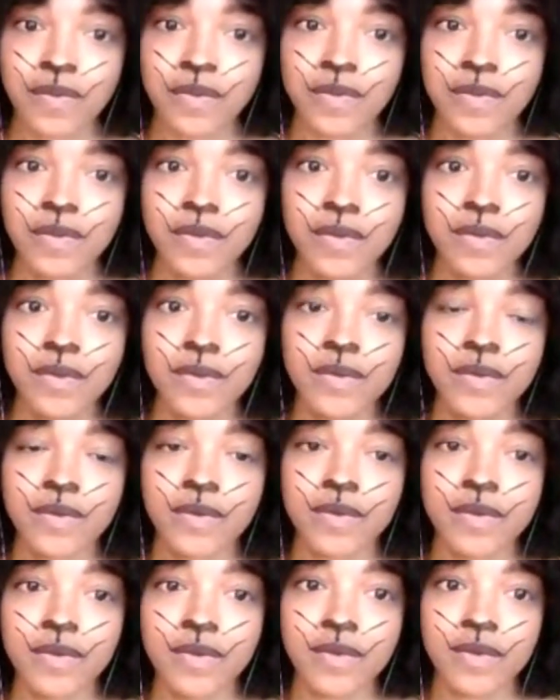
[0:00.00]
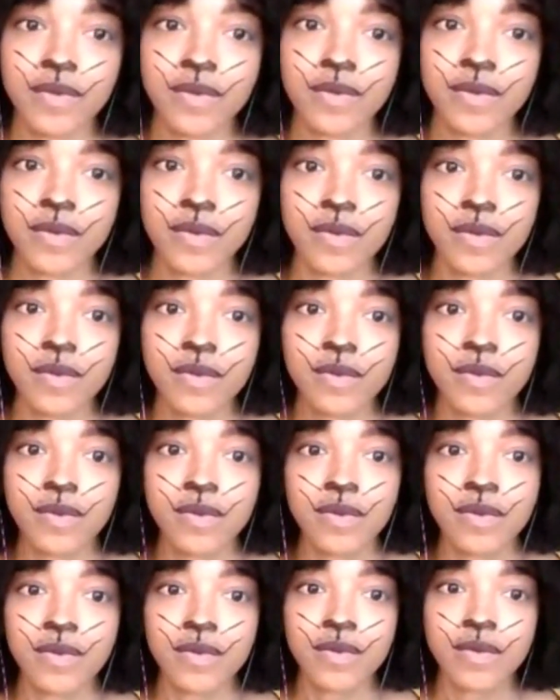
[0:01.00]

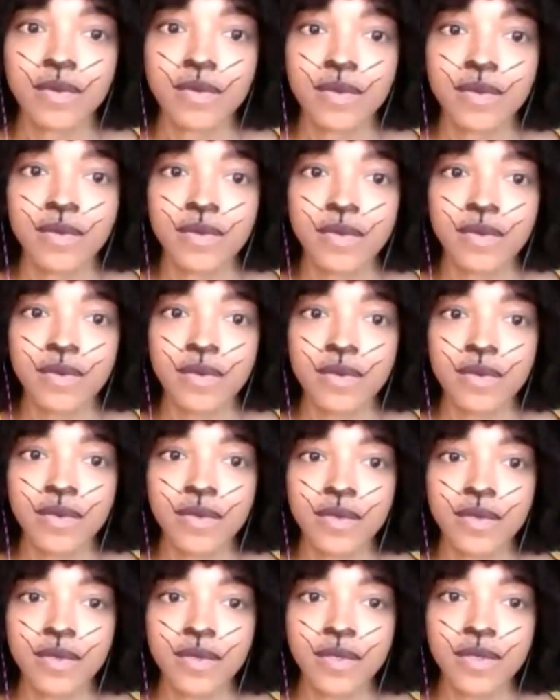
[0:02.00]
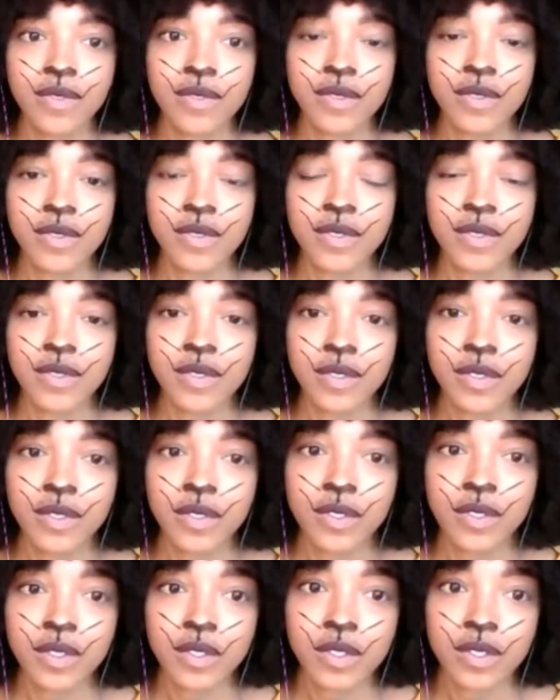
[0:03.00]

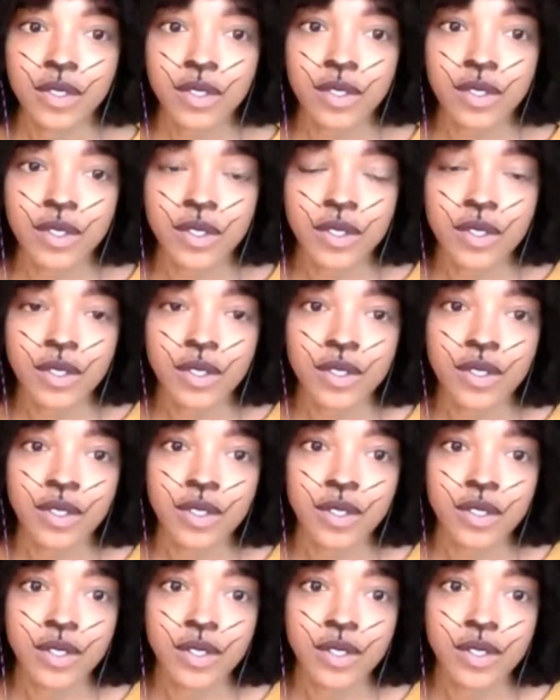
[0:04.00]
The person shown says nothing.